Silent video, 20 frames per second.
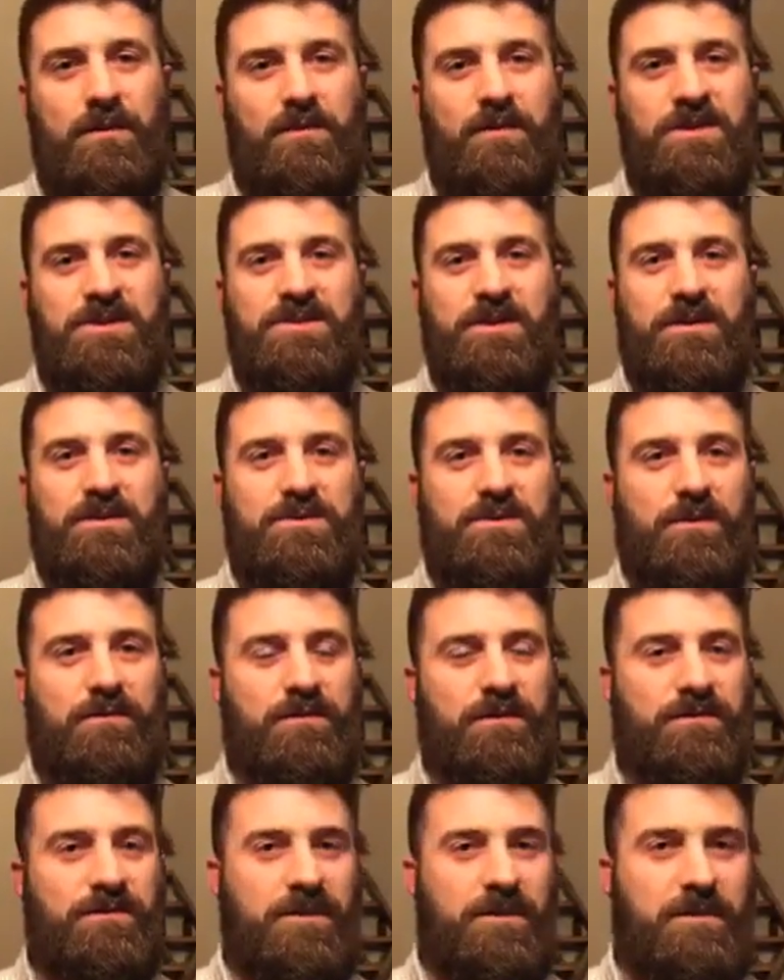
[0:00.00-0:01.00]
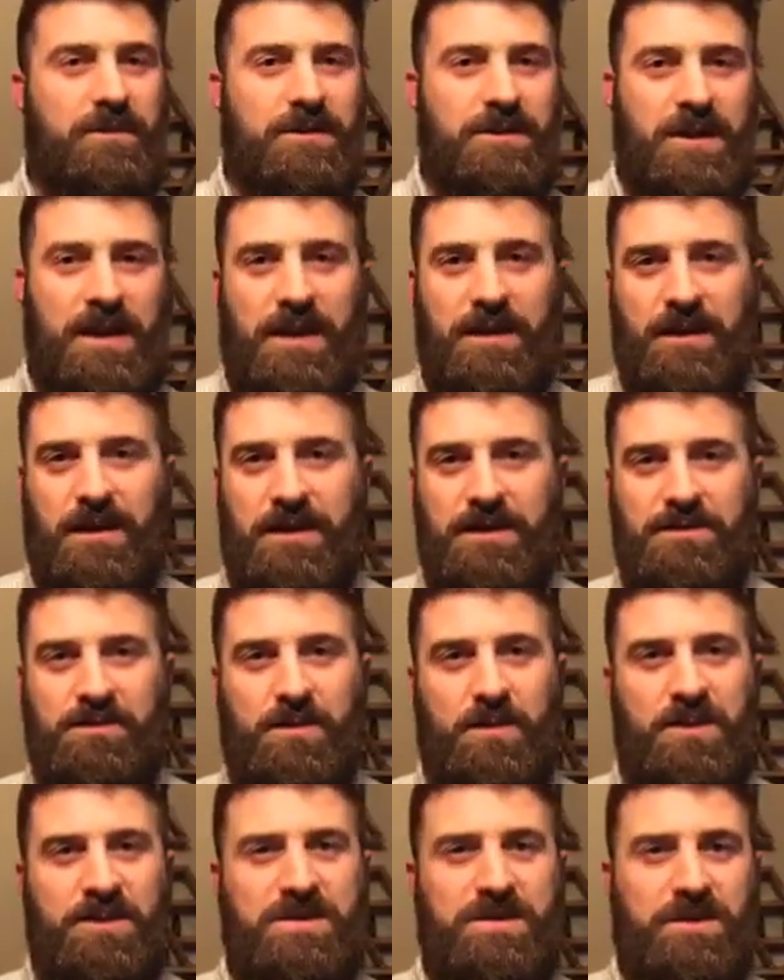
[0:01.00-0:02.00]
When we start to overflow in chaos,
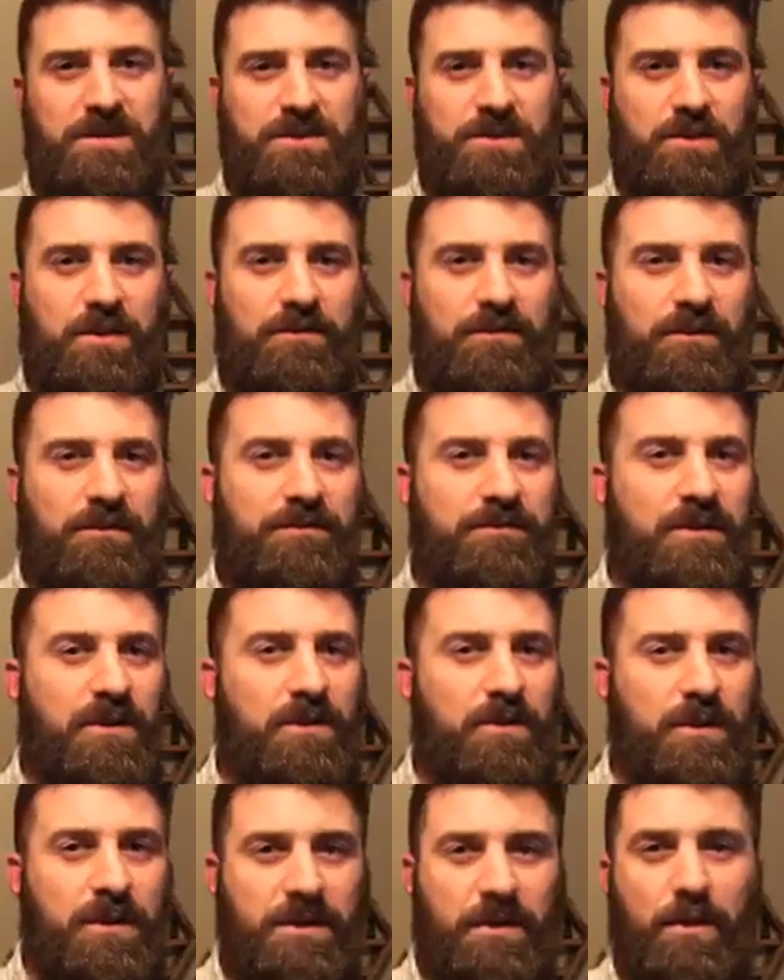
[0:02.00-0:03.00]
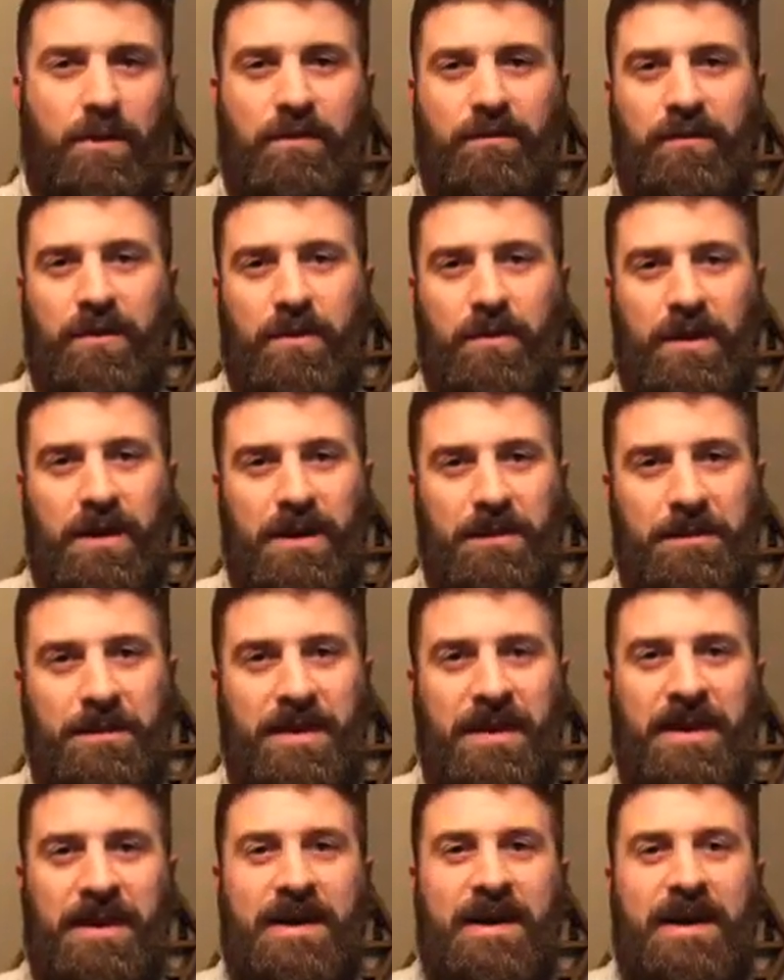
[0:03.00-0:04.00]
when we start to overflow with overwhelm,
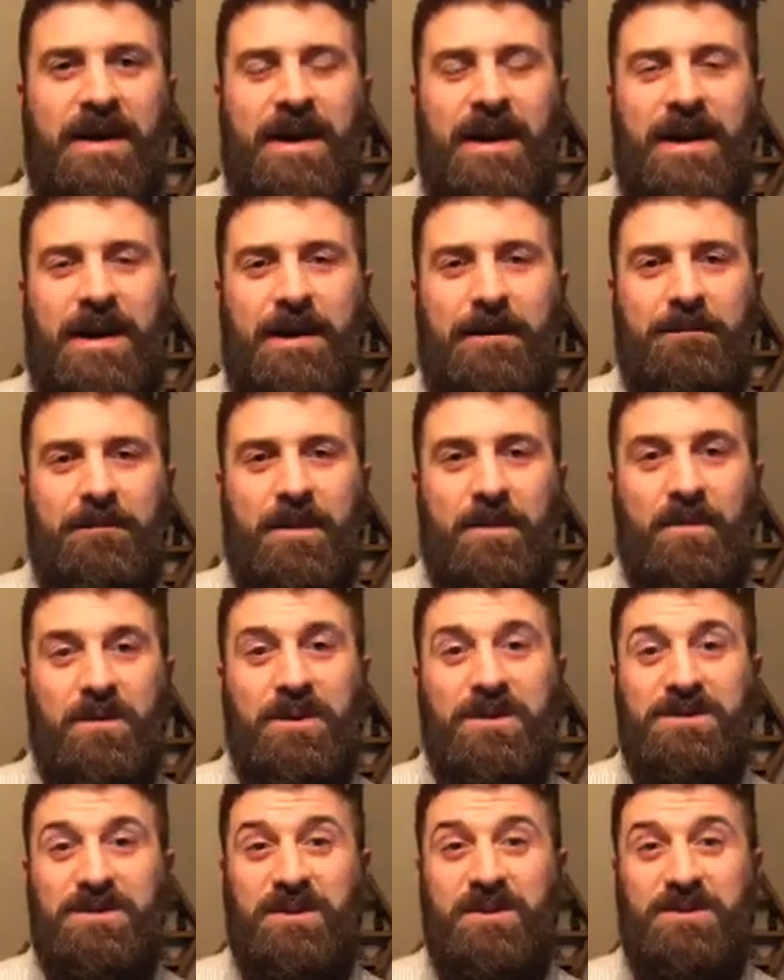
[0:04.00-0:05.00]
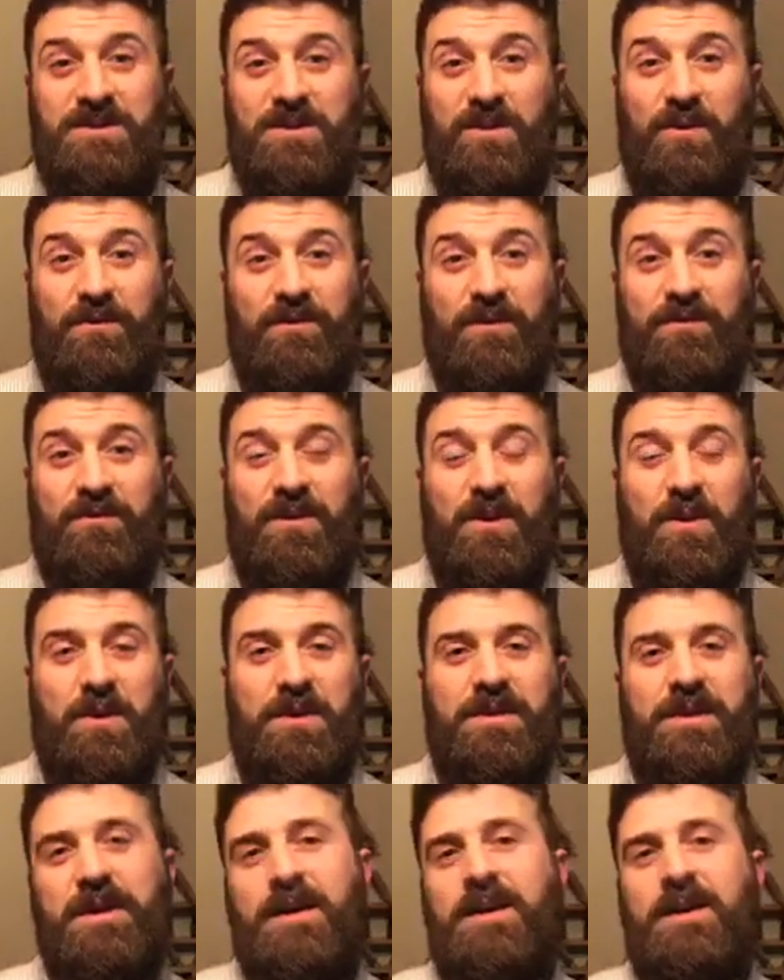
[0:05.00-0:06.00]
and we start to overflow
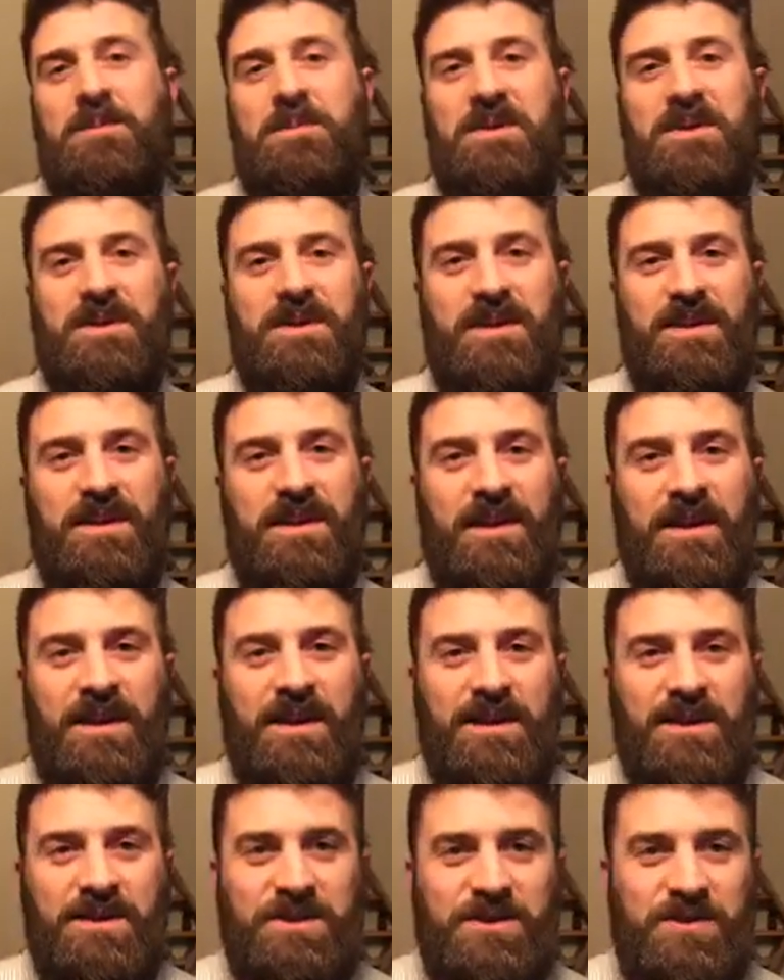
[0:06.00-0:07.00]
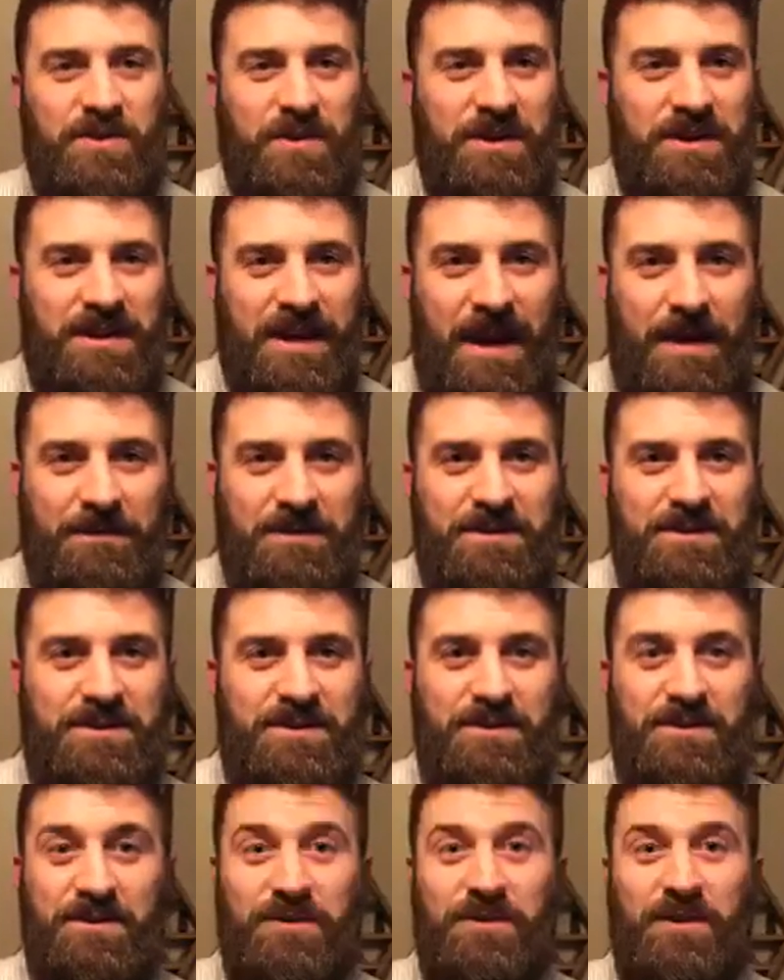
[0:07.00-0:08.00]
with the inability to adapt
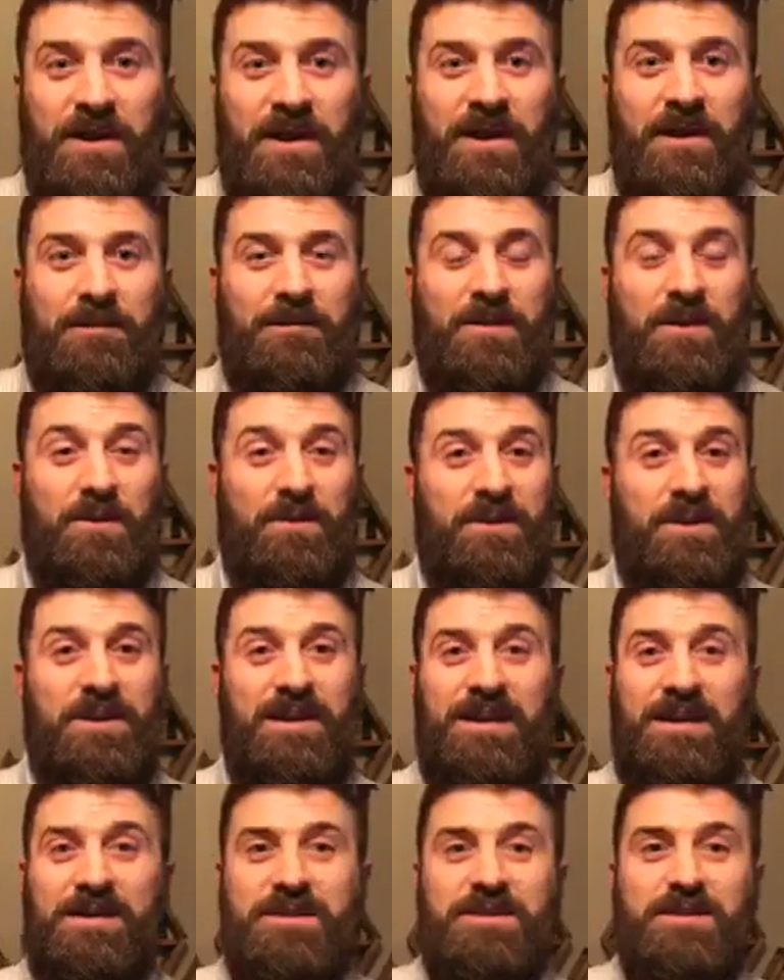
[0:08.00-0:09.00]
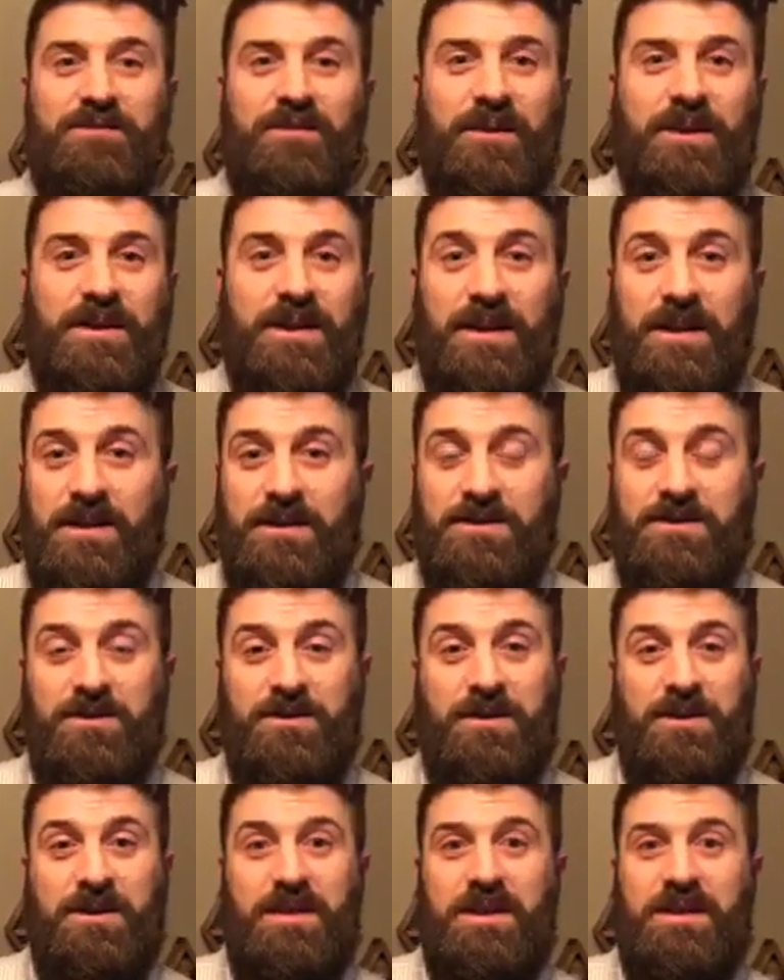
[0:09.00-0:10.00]
to, the needs of our kids or
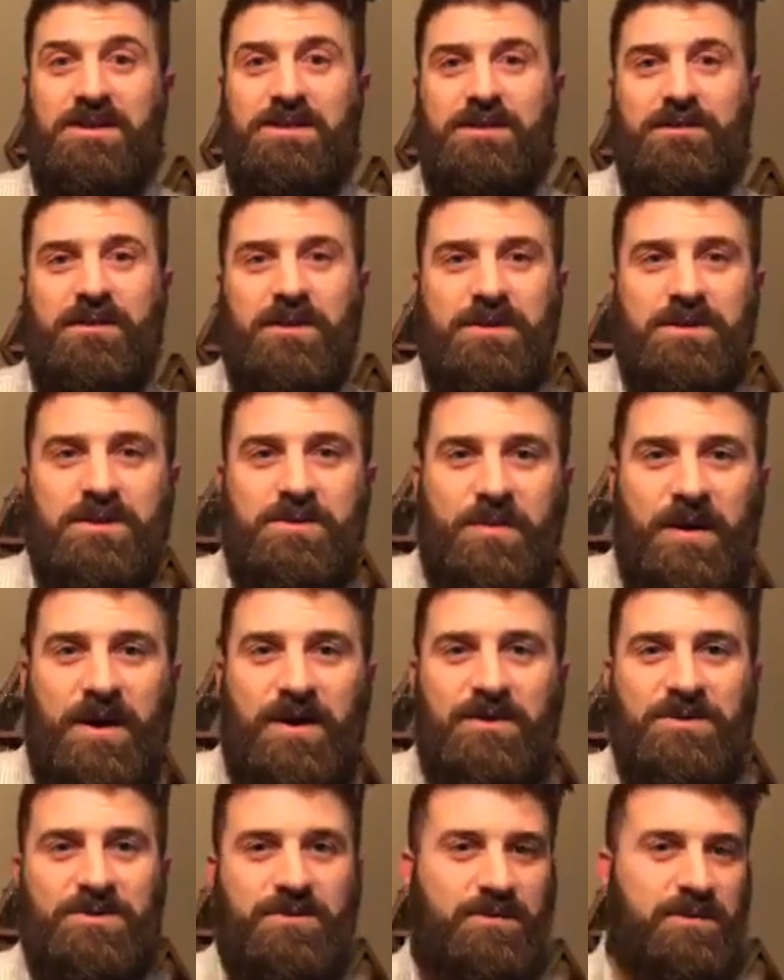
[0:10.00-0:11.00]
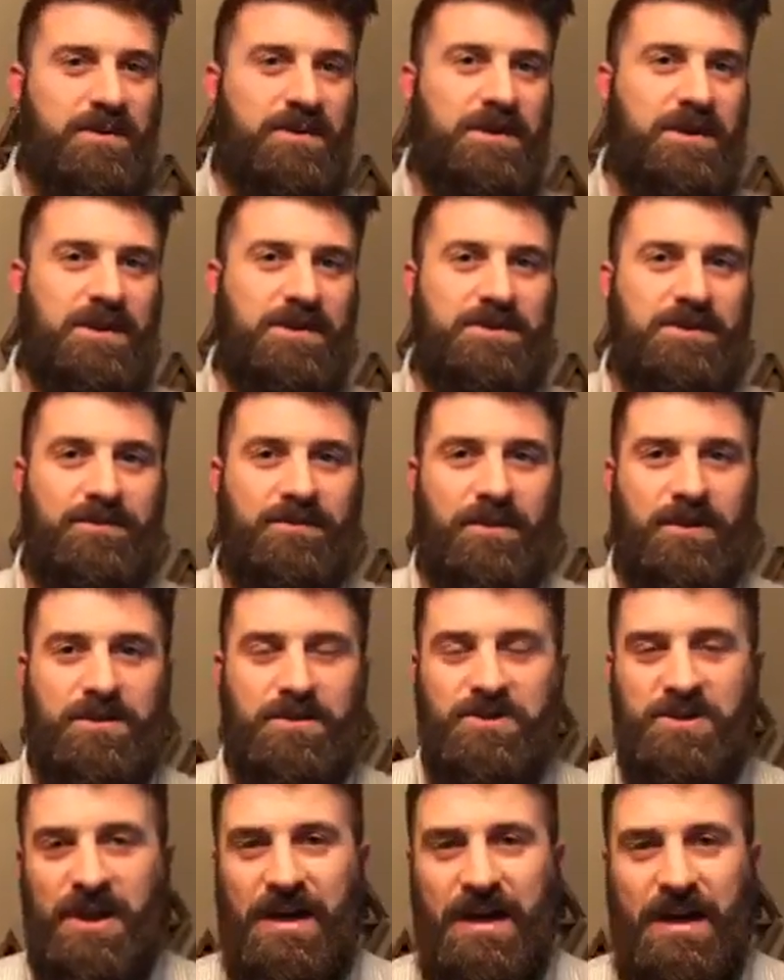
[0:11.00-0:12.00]
the needs of our spouse or the needs of our
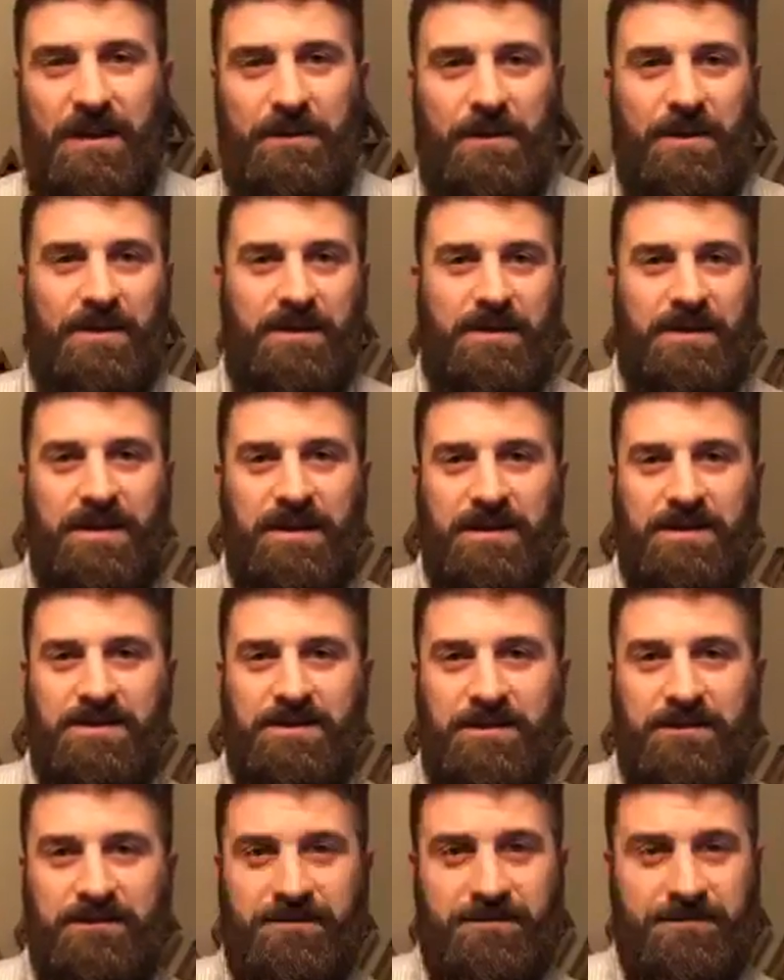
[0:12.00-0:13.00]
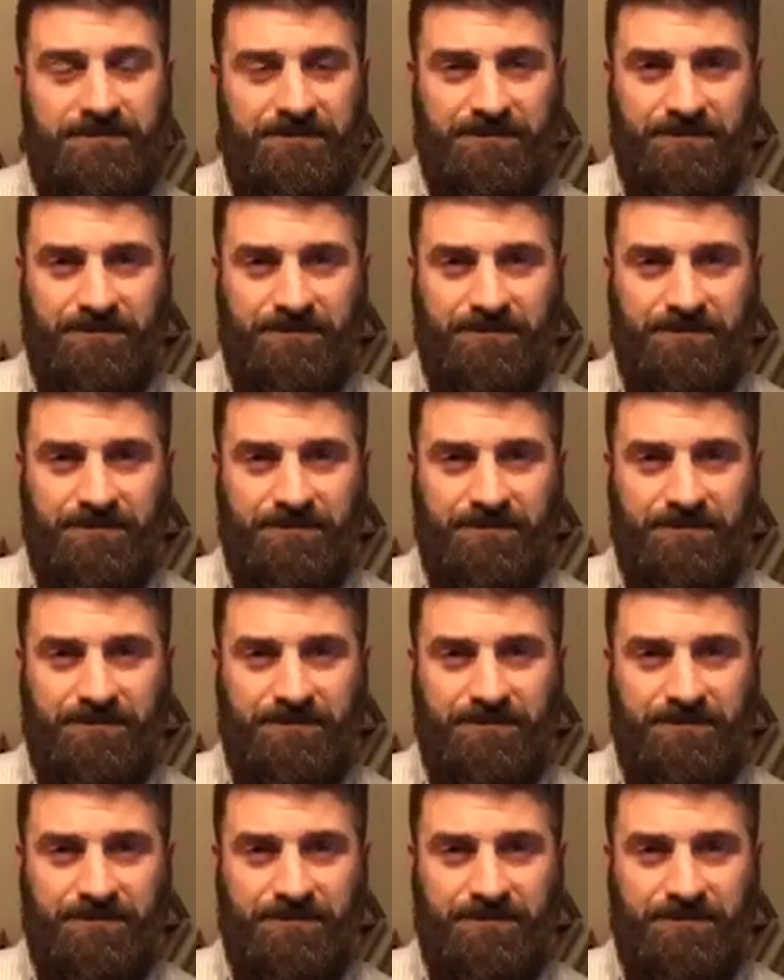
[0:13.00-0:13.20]
job or the needs of